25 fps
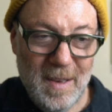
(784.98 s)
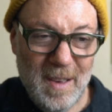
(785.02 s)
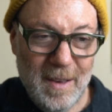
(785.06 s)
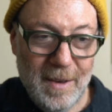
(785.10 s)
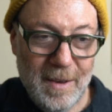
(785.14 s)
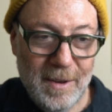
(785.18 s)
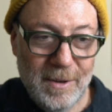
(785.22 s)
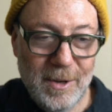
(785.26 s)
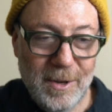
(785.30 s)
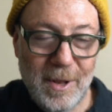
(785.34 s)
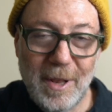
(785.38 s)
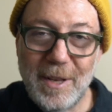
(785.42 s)

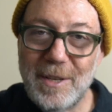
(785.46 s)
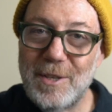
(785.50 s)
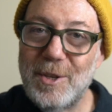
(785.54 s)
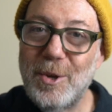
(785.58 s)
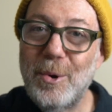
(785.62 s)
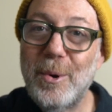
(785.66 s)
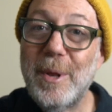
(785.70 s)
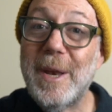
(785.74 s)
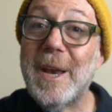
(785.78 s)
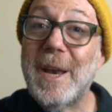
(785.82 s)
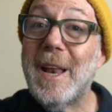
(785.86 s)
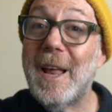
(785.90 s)
So let's
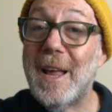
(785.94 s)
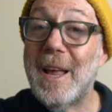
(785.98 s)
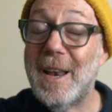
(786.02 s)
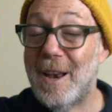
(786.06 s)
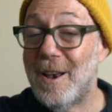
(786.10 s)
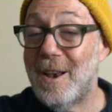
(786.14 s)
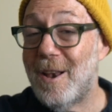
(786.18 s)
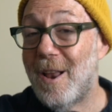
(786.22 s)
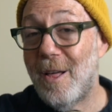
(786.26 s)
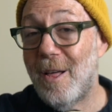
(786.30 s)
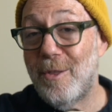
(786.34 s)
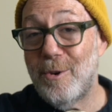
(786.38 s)
do it in
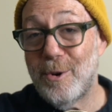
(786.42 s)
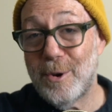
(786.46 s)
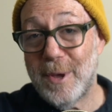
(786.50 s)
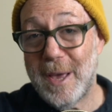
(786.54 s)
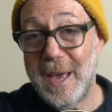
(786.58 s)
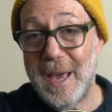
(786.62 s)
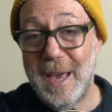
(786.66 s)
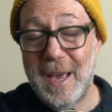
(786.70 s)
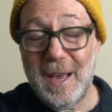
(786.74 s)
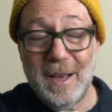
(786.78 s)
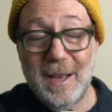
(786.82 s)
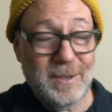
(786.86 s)
another
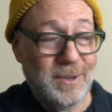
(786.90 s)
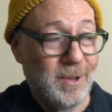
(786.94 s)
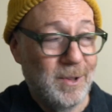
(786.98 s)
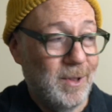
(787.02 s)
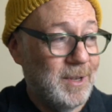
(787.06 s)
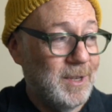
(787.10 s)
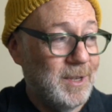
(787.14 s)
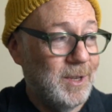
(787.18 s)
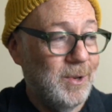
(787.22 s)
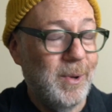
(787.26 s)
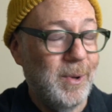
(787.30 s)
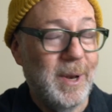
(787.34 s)
key. So
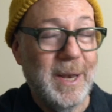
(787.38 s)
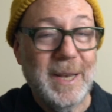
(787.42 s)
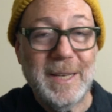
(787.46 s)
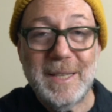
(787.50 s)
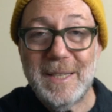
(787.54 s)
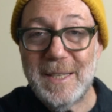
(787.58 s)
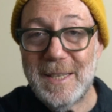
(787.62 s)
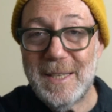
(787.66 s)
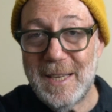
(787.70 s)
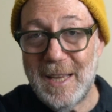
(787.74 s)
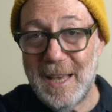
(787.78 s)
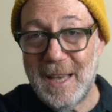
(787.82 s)
let's do it in
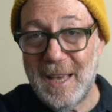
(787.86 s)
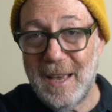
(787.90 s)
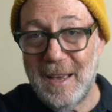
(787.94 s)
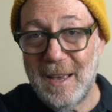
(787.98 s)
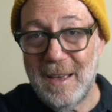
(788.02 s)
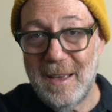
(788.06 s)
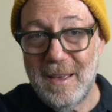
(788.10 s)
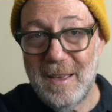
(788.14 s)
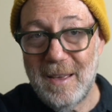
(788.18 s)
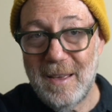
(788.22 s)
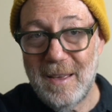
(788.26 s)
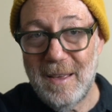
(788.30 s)
C.
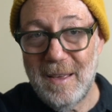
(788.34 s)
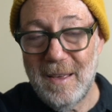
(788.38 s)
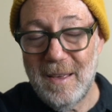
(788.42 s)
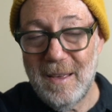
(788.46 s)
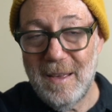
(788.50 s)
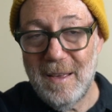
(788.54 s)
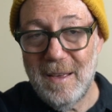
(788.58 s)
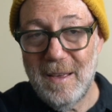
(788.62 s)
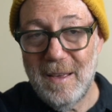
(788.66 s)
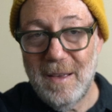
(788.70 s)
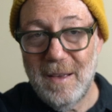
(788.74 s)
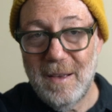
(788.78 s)

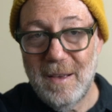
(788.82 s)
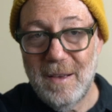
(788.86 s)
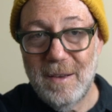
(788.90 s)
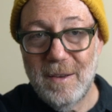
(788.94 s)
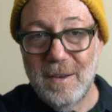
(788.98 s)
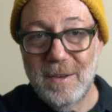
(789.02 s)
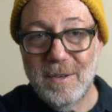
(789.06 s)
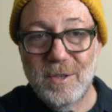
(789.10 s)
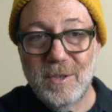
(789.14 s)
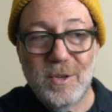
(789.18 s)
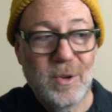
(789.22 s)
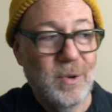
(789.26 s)

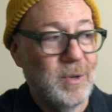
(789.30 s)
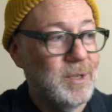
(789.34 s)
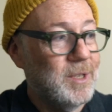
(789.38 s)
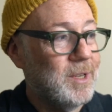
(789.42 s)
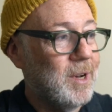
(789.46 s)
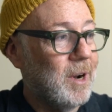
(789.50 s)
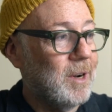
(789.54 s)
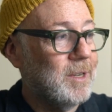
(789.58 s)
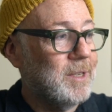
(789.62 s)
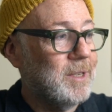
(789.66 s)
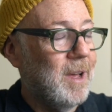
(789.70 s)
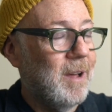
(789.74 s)
So it
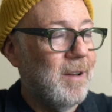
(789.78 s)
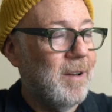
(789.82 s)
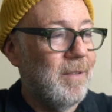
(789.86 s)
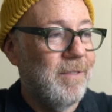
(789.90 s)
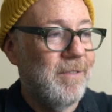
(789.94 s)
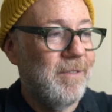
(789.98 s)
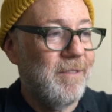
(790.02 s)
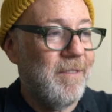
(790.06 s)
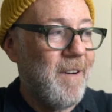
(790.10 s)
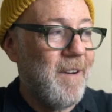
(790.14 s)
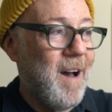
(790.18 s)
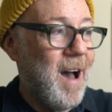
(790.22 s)
starts on
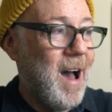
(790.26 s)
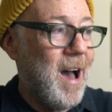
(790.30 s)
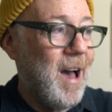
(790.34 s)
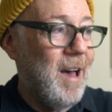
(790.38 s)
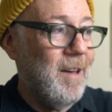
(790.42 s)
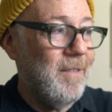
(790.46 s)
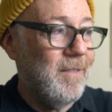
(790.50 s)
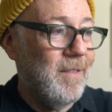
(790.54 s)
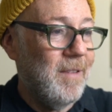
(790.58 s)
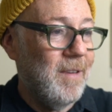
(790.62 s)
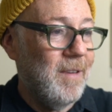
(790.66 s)
5, that